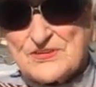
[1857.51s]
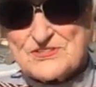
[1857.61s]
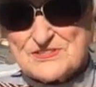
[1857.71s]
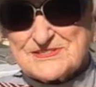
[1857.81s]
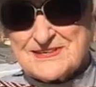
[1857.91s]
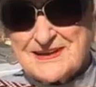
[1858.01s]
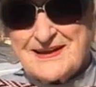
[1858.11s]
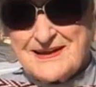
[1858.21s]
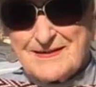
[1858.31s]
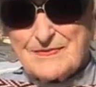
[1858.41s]
This is
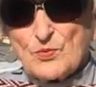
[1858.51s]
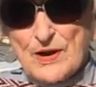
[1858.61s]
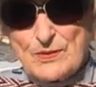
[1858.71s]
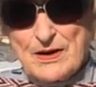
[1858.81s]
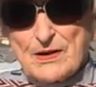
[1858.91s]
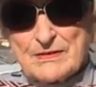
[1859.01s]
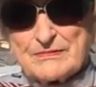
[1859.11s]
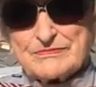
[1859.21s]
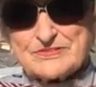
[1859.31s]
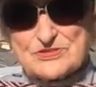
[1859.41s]
the way our
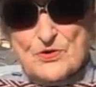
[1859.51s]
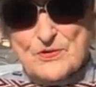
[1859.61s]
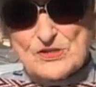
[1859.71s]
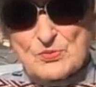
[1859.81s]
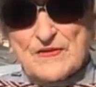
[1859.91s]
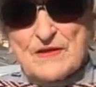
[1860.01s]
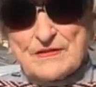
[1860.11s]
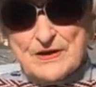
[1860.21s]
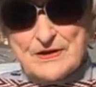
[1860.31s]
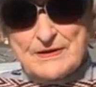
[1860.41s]
stories with
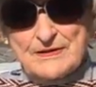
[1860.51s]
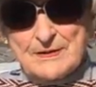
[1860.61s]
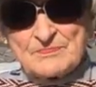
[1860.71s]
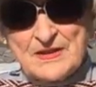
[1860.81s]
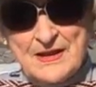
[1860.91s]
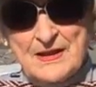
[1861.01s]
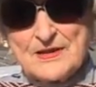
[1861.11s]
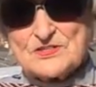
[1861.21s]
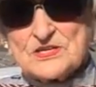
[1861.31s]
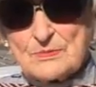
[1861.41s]
Ellen Cunningham
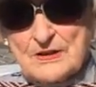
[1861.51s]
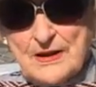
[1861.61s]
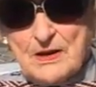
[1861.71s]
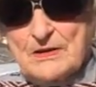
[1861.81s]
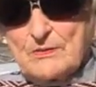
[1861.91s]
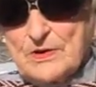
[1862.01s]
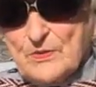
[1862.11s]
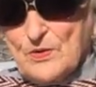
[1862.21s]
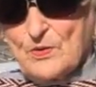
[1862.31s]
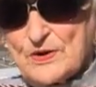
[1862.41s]
seemed like we
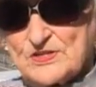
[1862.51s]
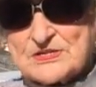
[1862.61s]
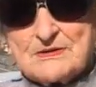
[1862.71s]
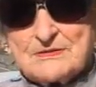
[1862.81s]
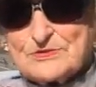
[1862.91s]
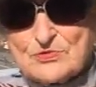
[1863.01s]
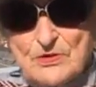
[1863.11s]
were always in